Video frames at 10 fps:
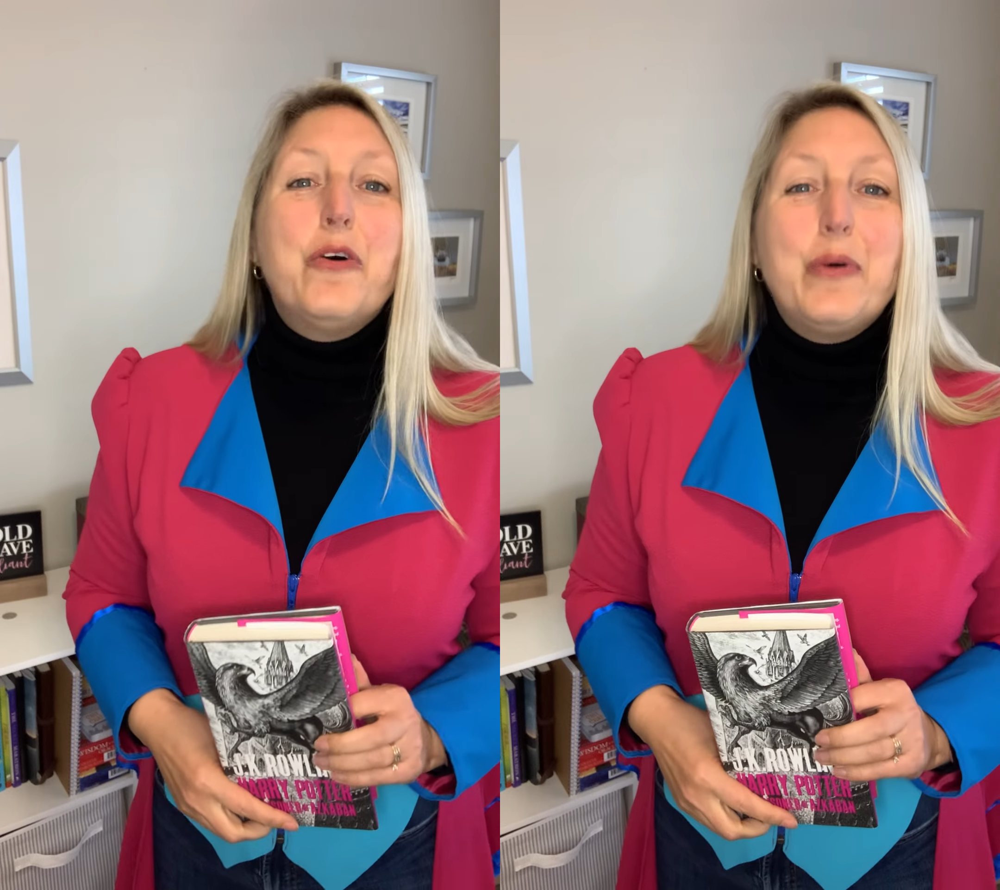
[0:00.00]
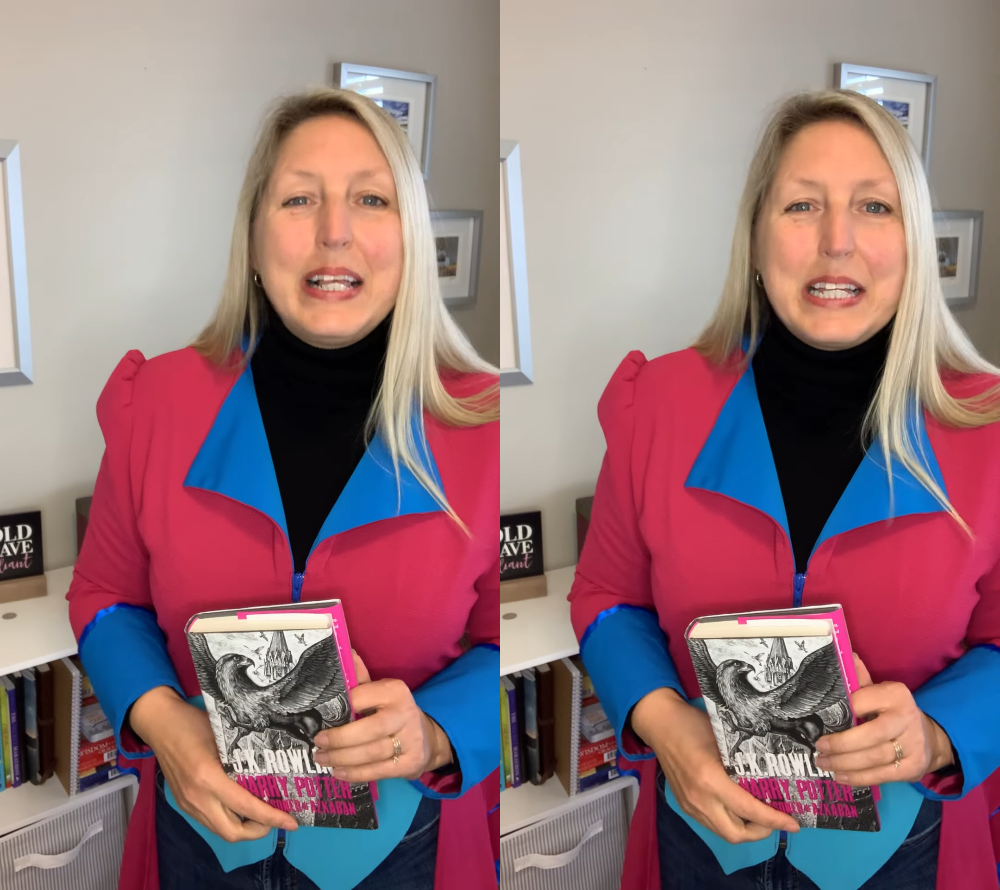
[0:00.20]

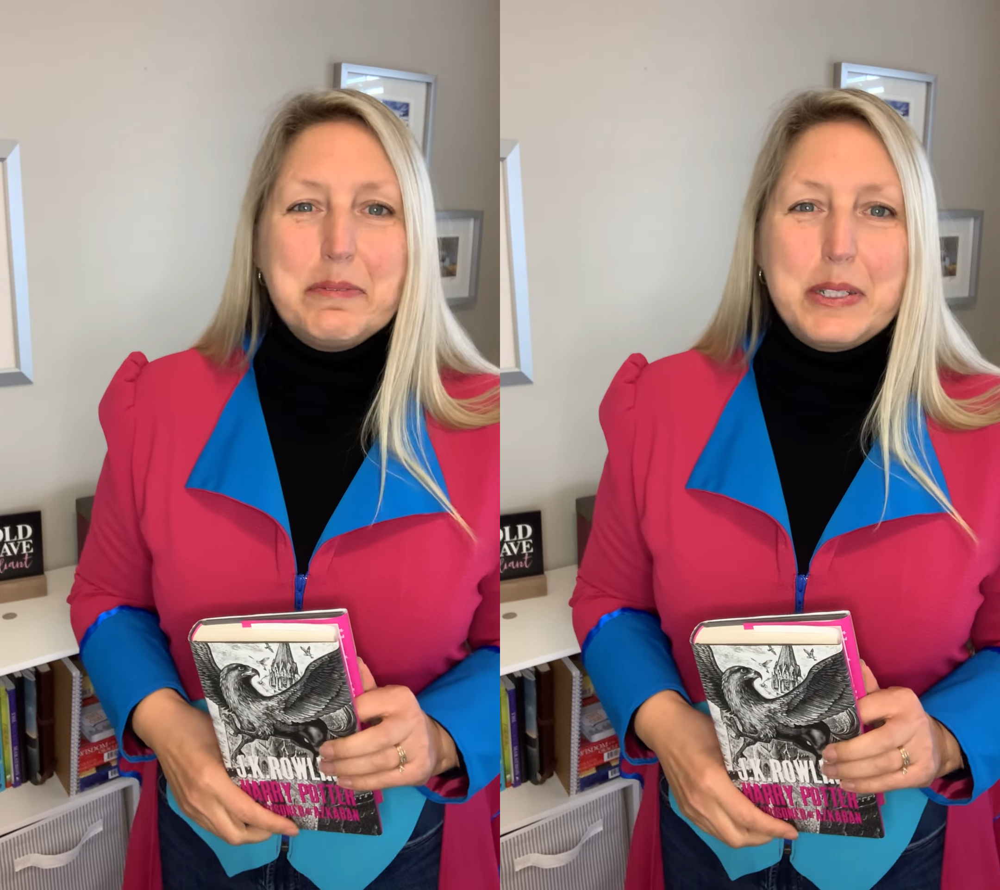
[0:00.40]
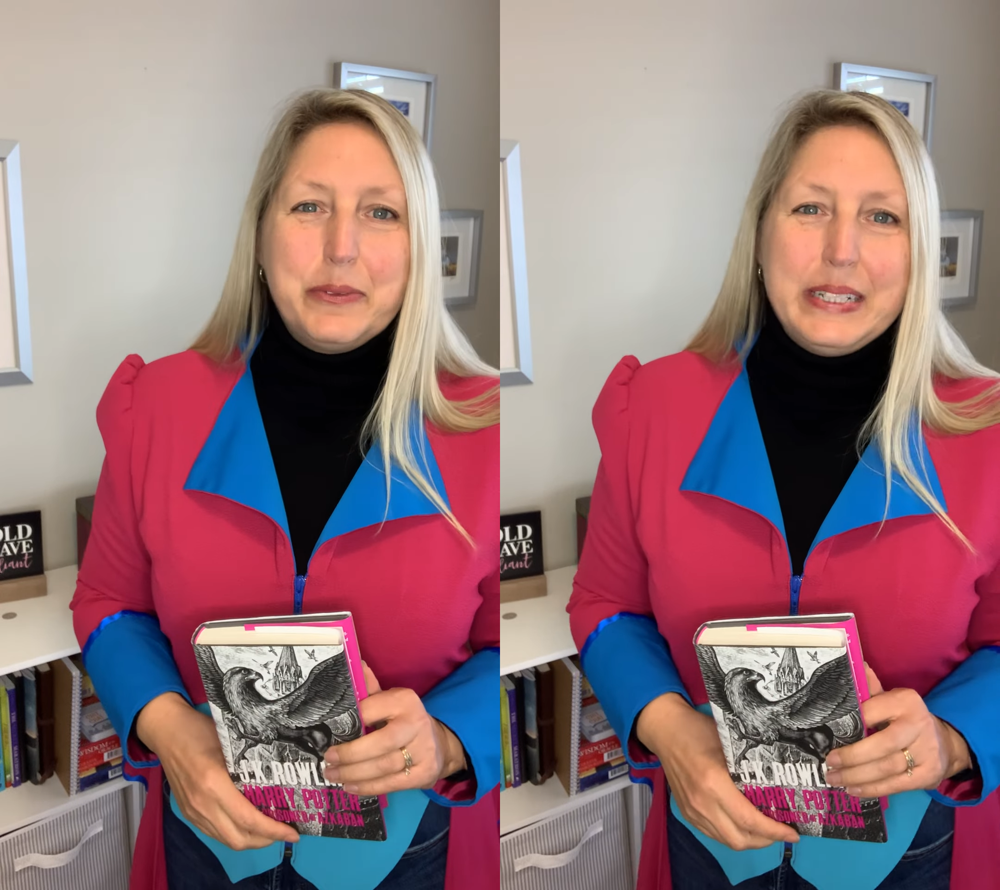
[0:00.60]

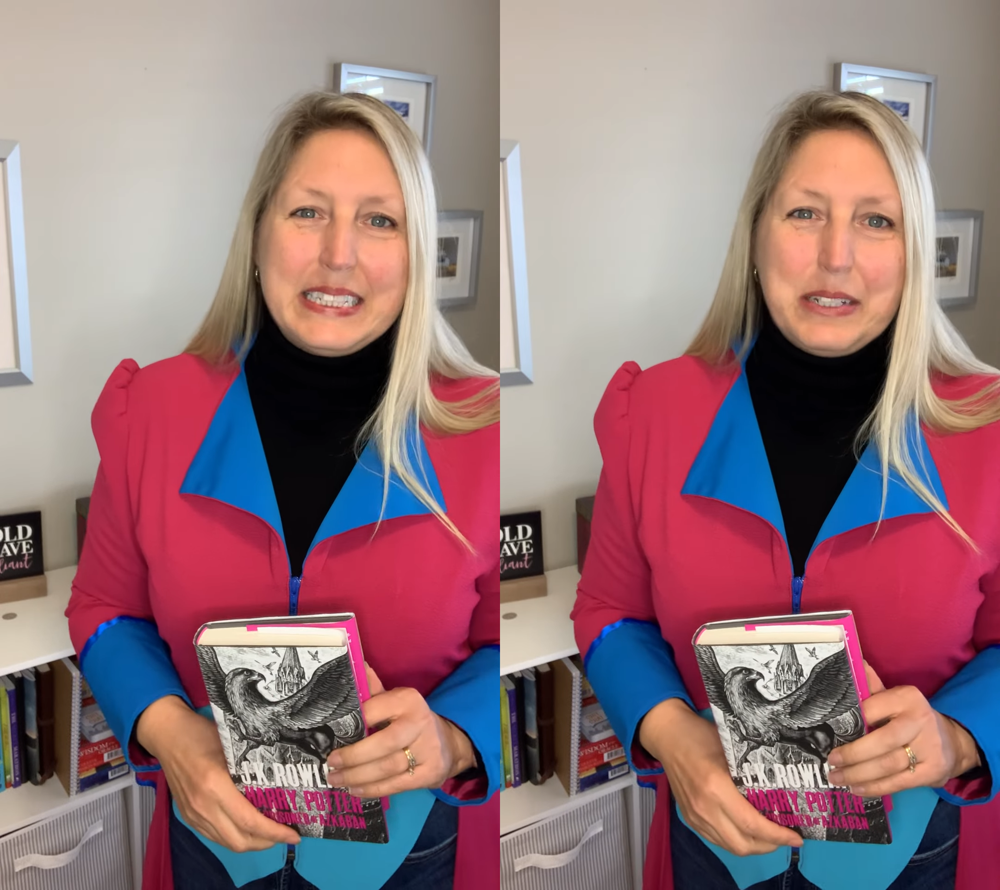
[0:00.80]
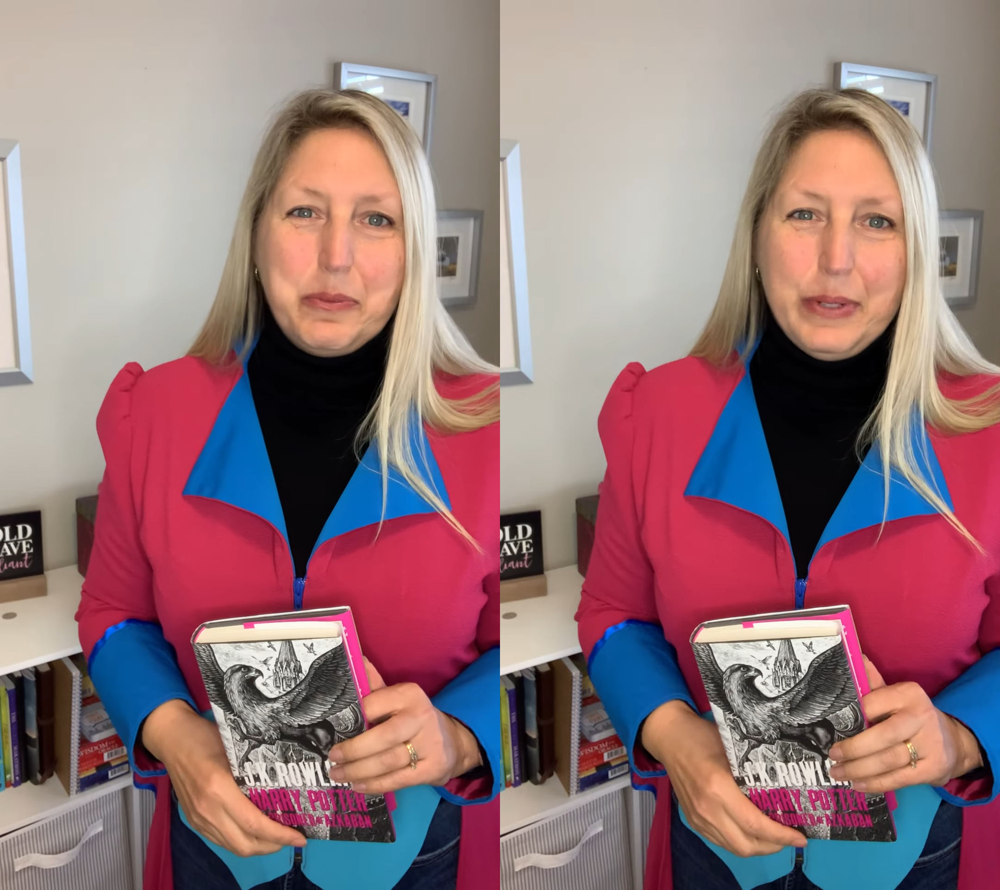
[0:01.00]
Welcome to
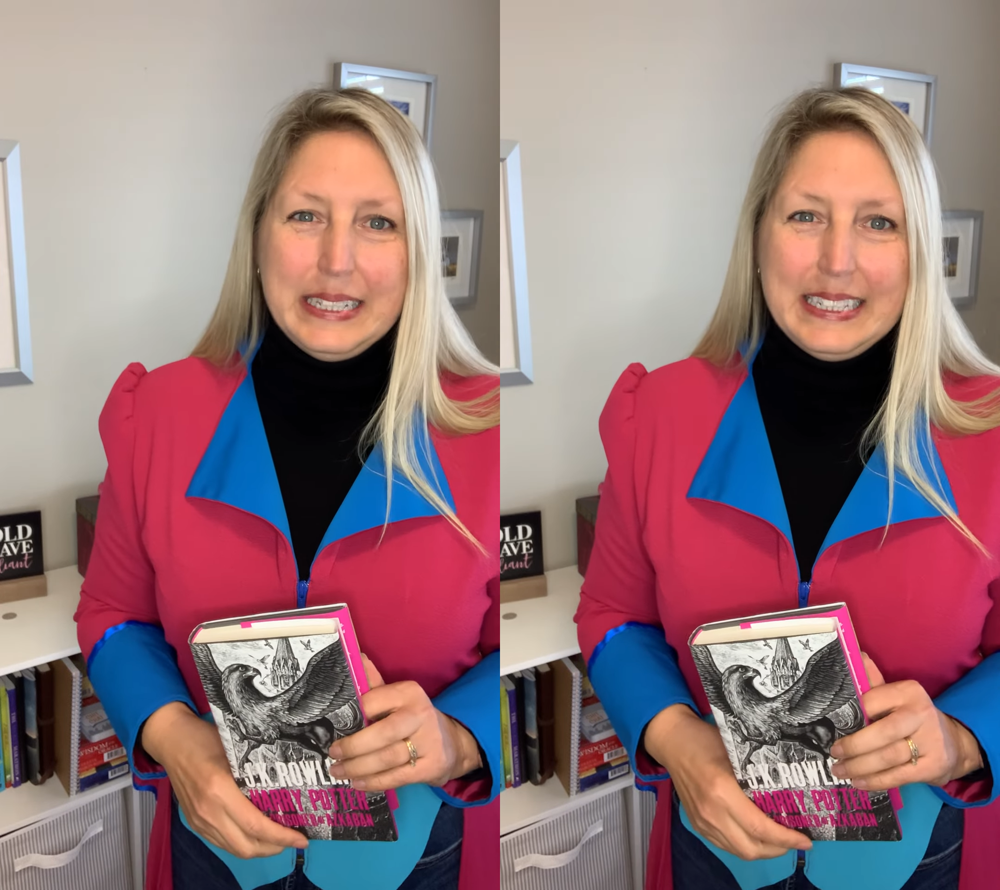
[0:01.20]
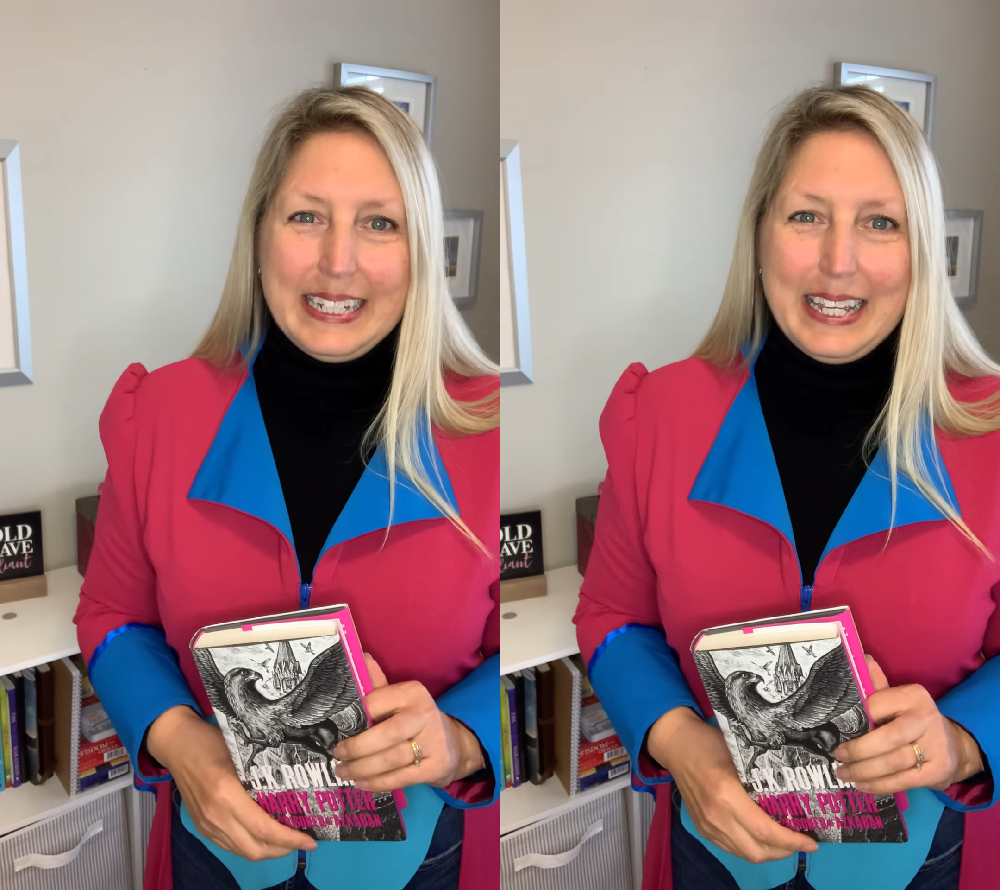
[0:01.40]
Wisdom
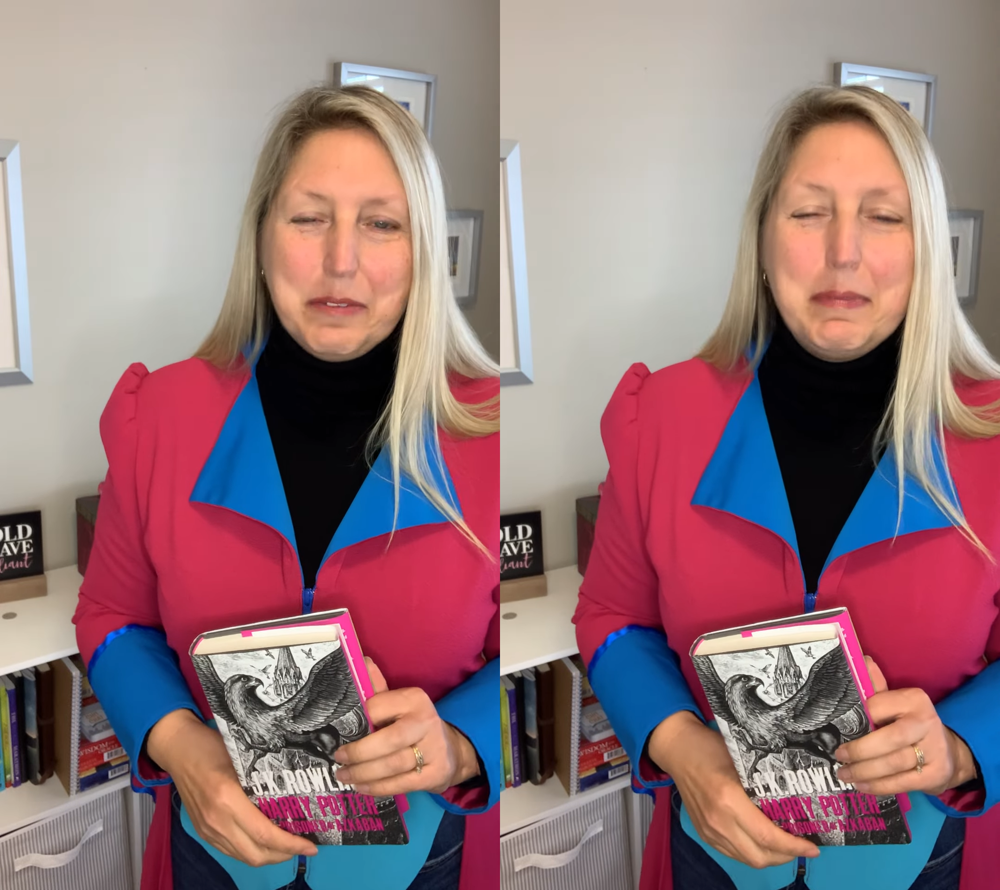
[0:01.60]
Wednesday.